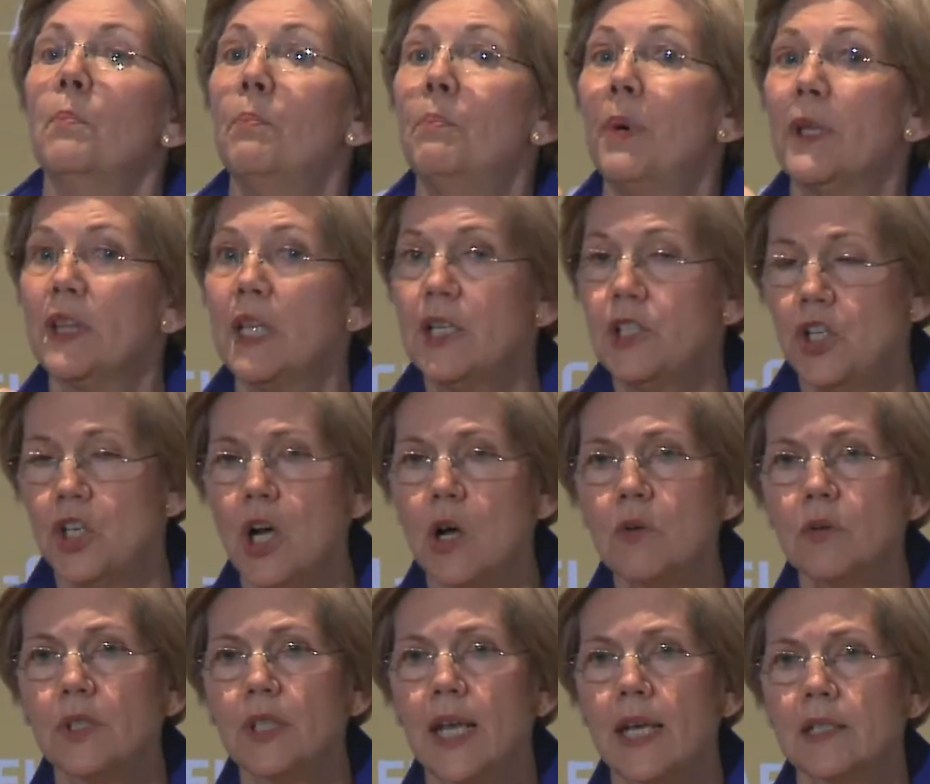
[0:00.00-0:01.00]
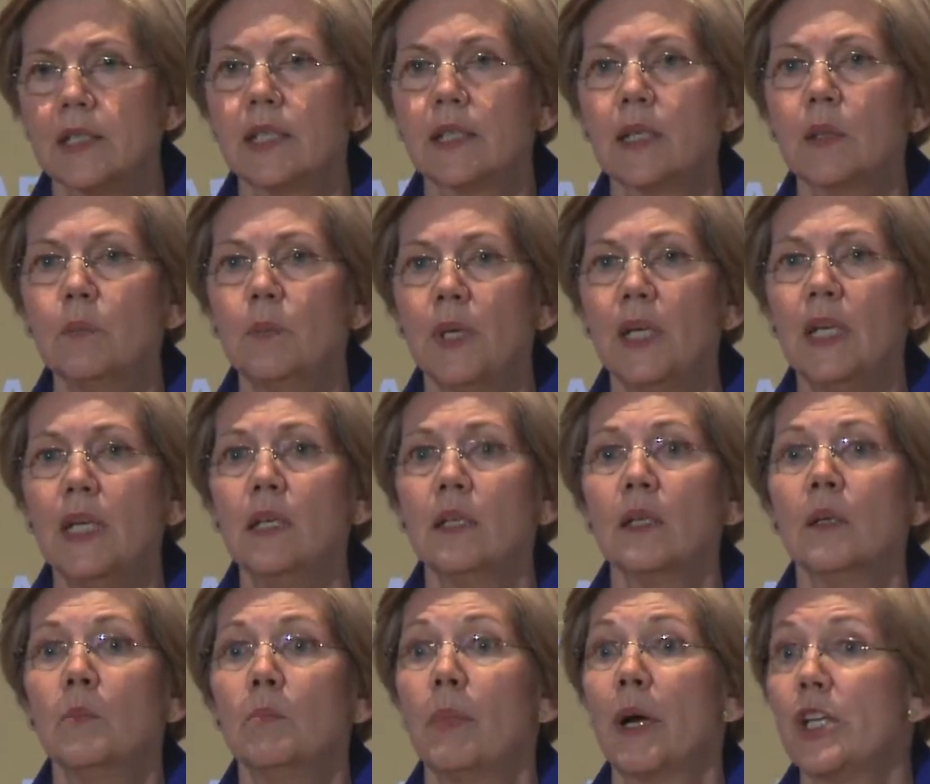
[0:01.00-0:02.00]
But they don't get to compete
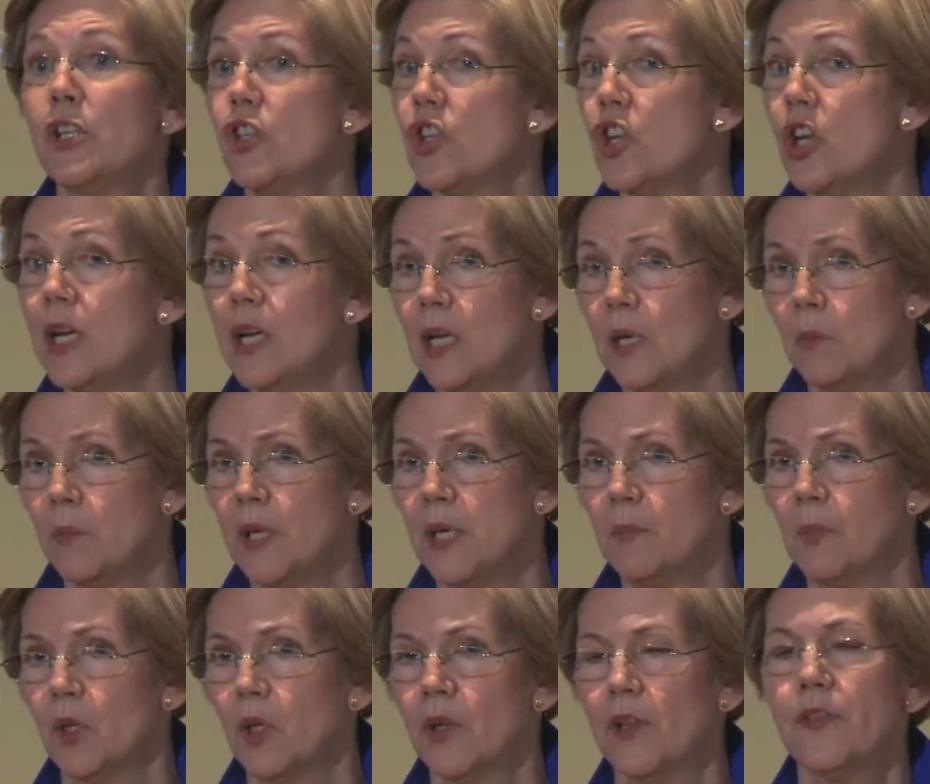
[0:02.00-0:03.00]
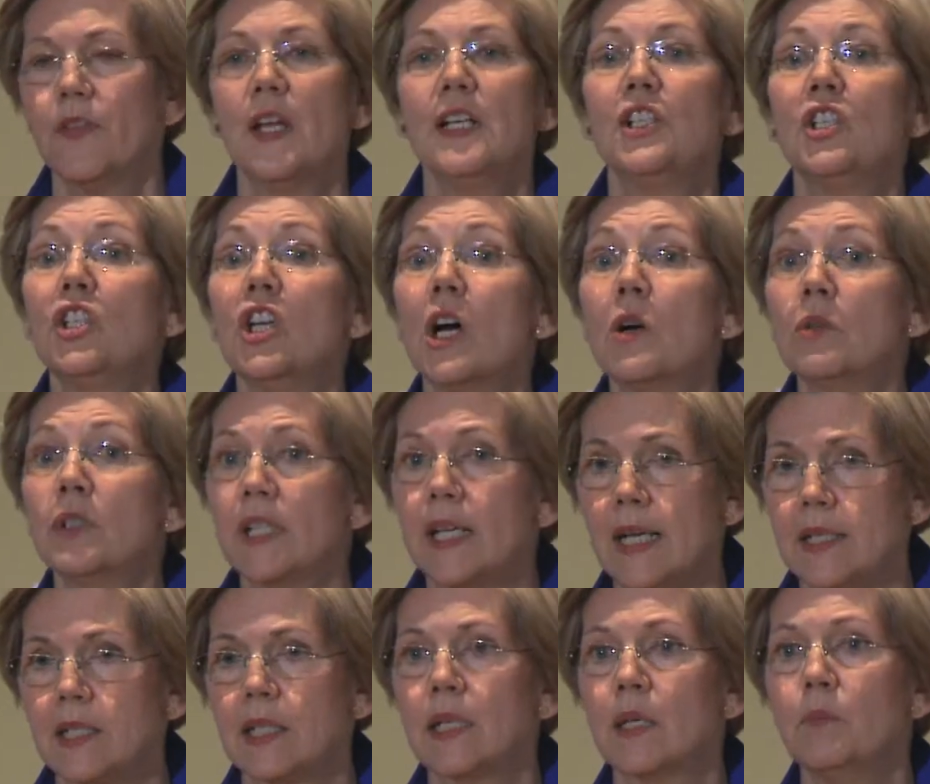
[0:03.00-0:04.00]
by cheating people. They don't
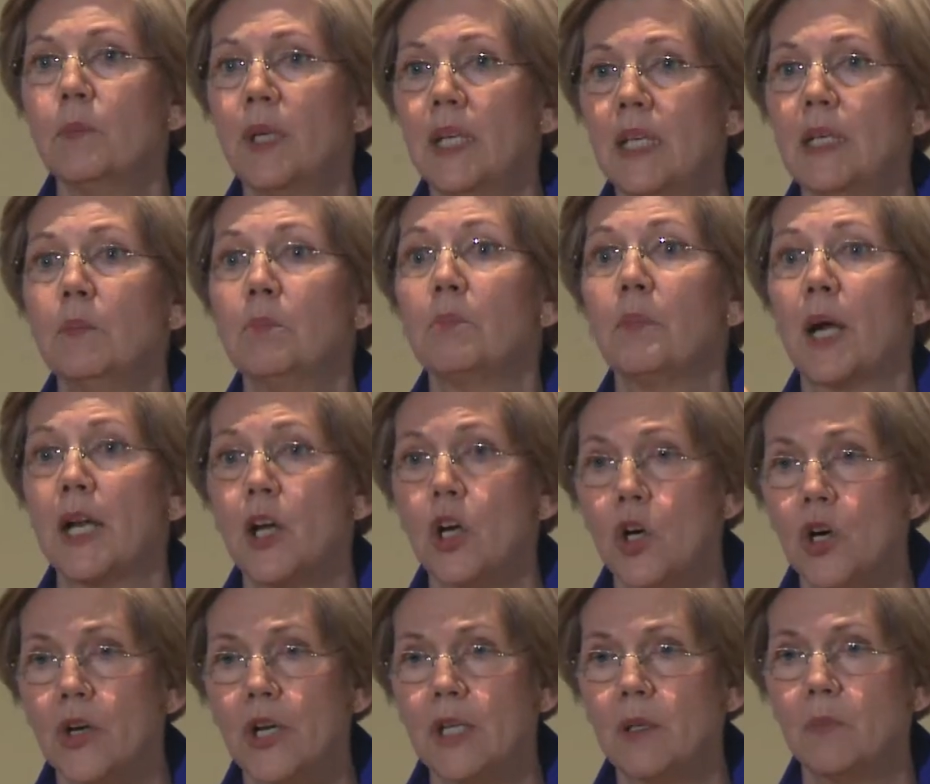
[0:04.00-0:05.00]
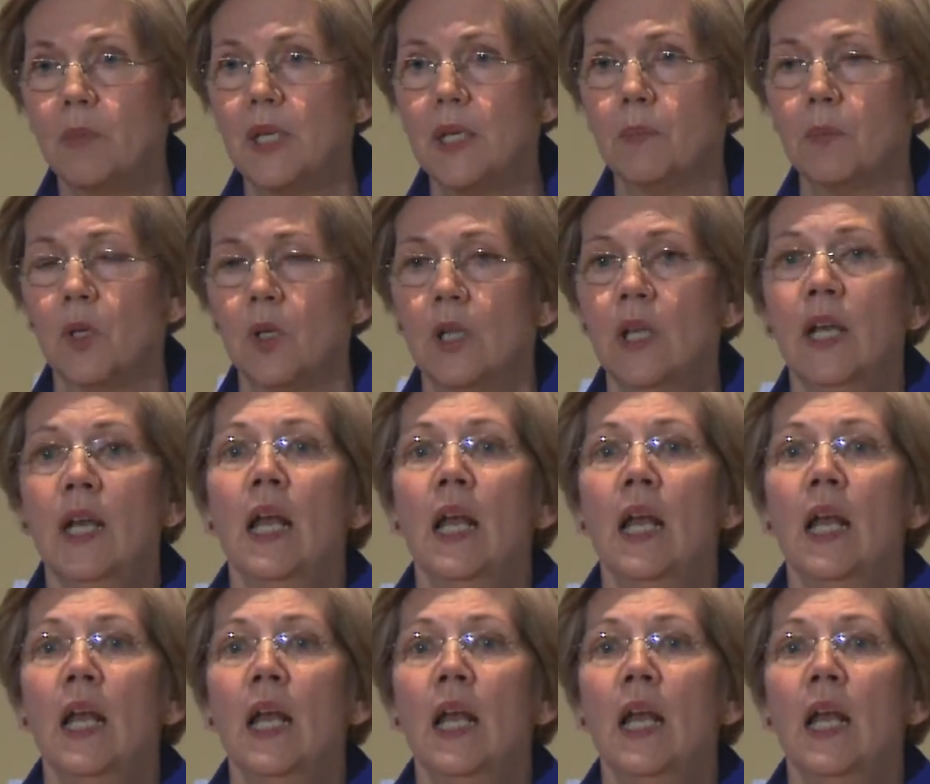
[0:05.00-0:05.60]
get to compete by hurting people.